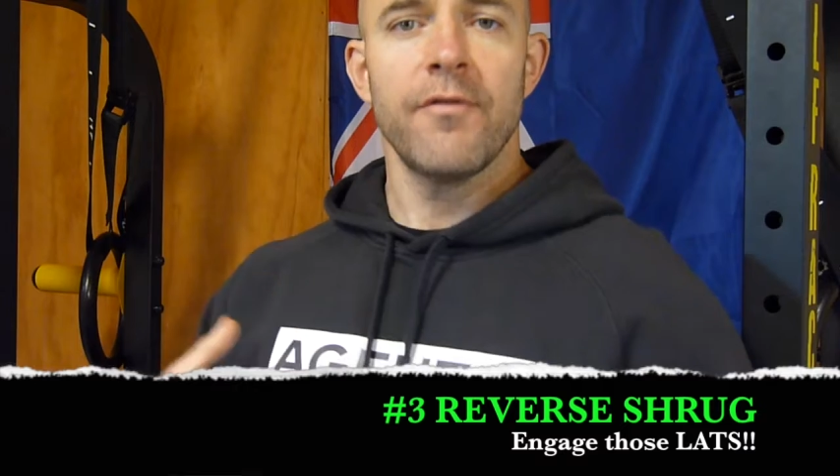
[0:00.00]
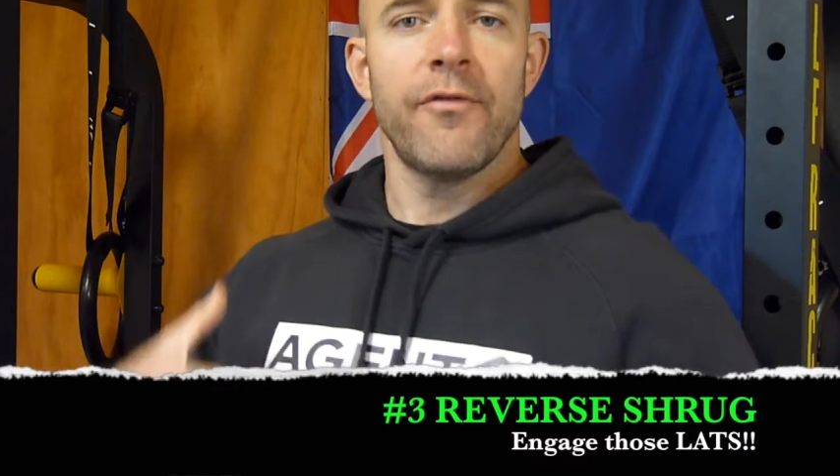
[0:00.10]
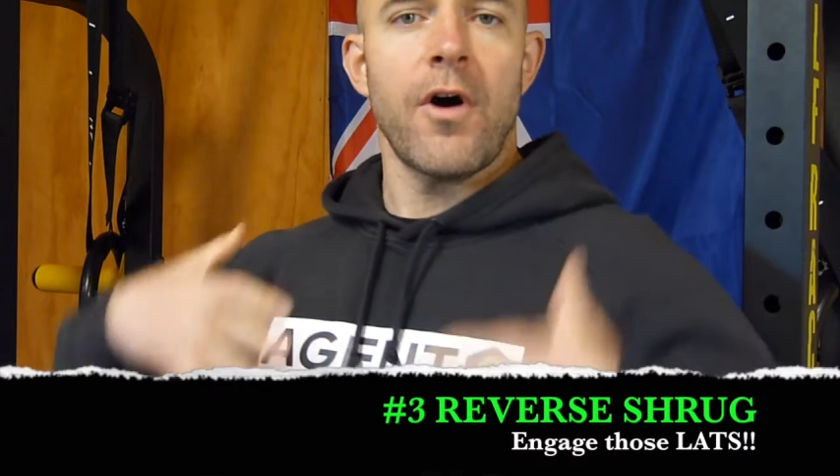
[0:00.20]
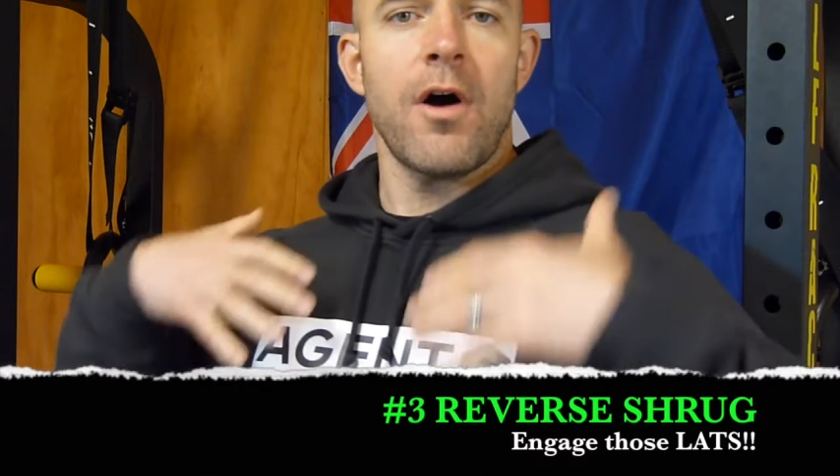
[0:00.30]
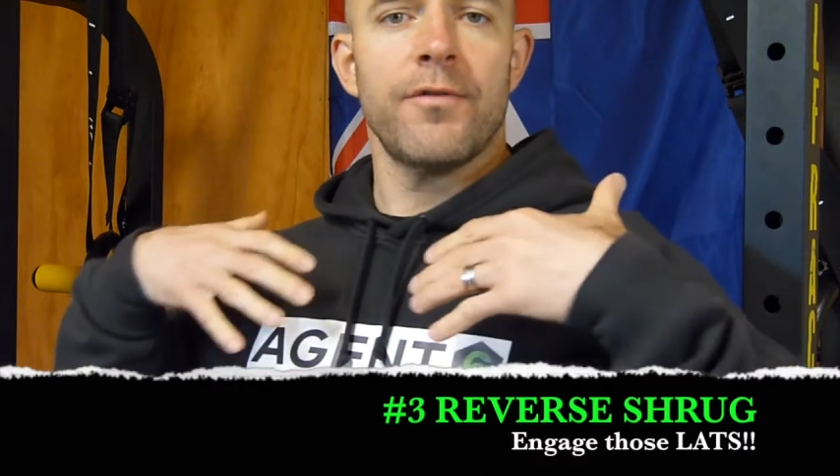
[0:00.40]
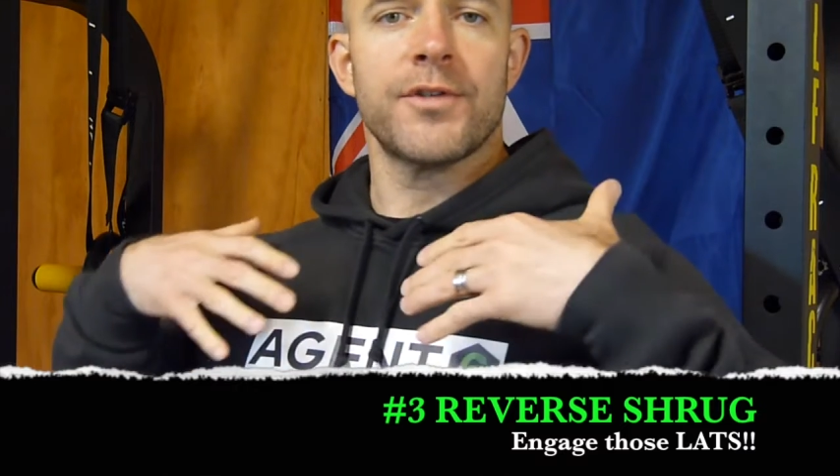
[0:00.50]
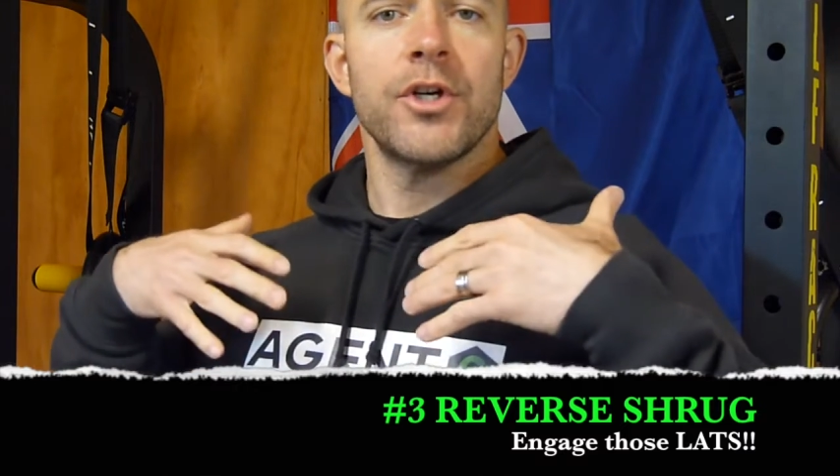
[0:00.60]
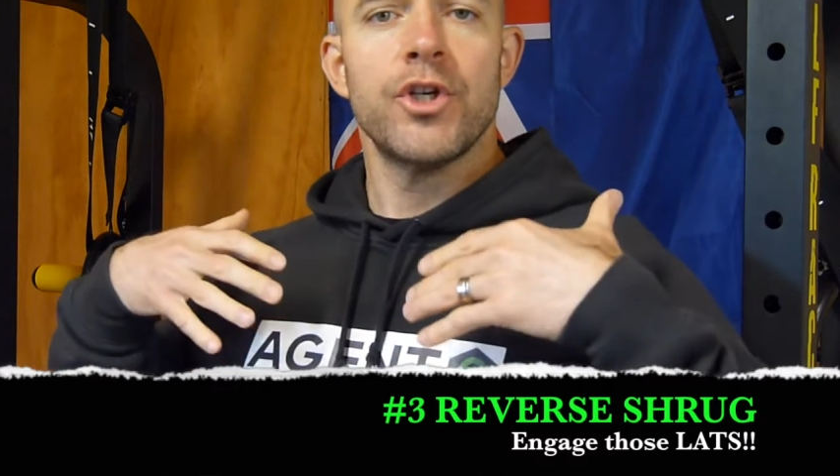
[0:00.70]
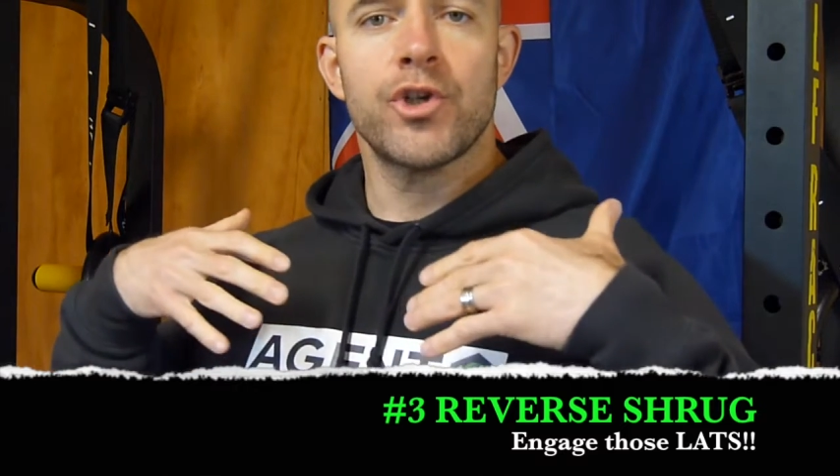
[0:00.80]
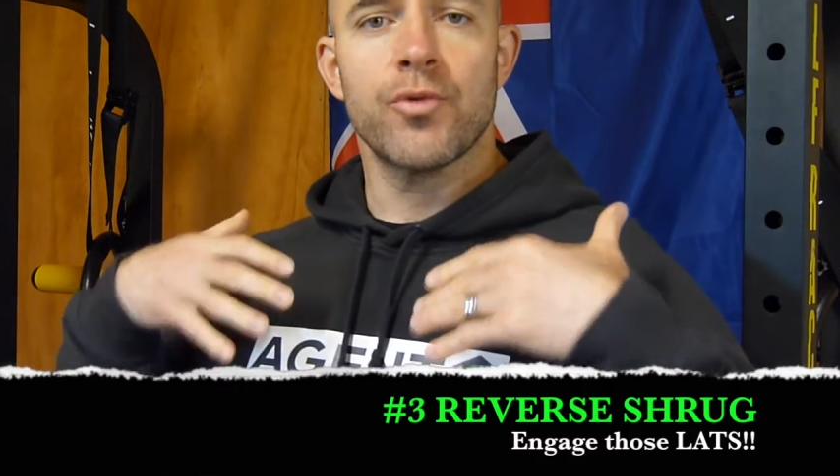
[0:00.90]

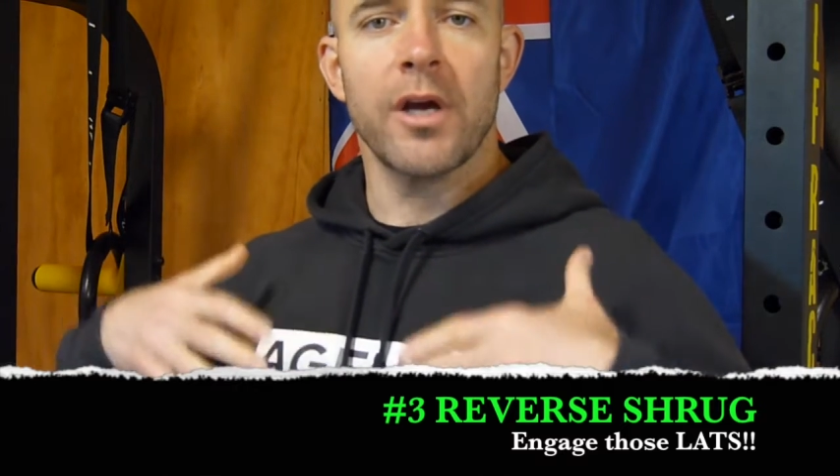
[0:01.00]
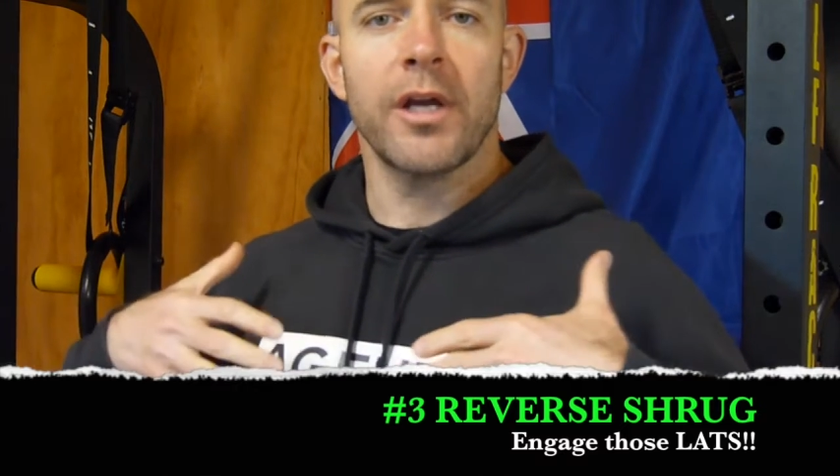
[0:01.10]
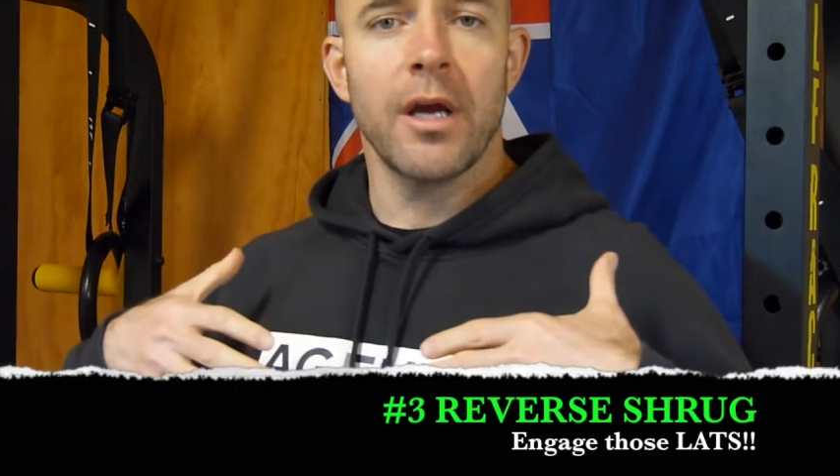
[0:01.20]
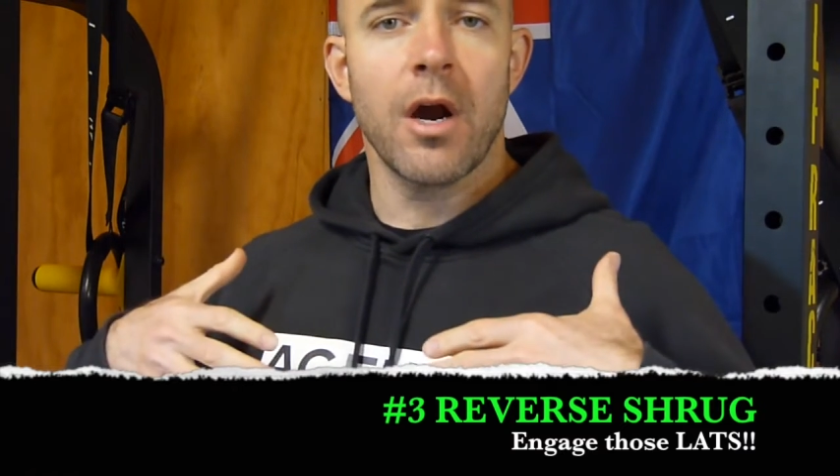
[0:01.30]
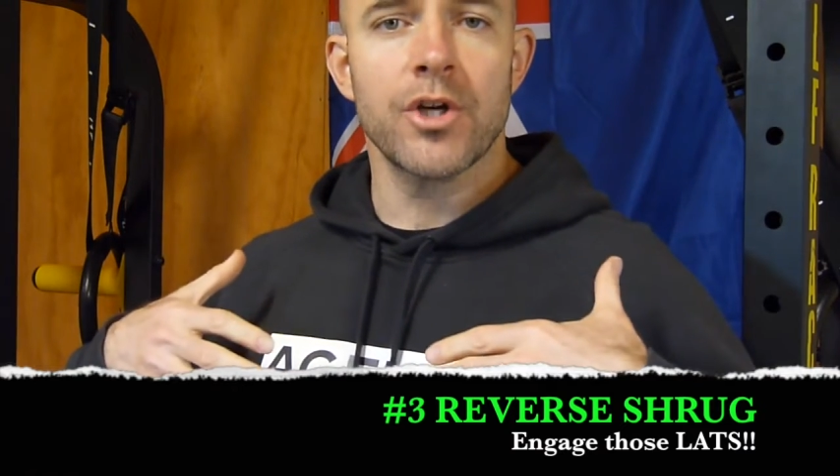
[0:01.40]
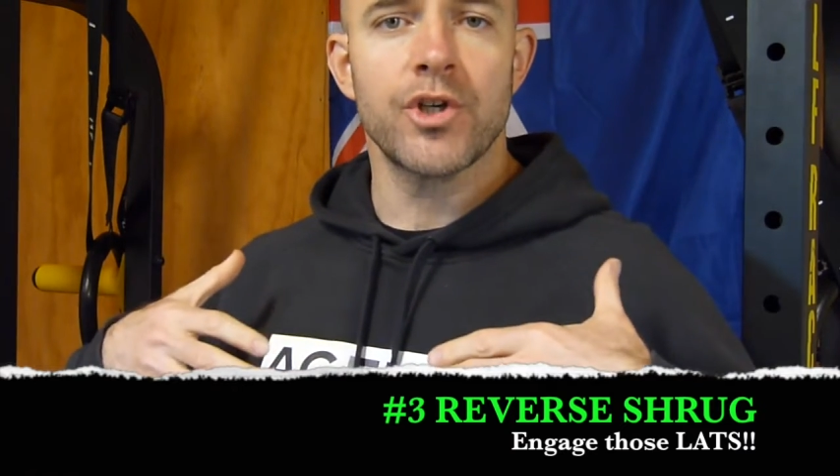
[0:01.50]
involves shrugging our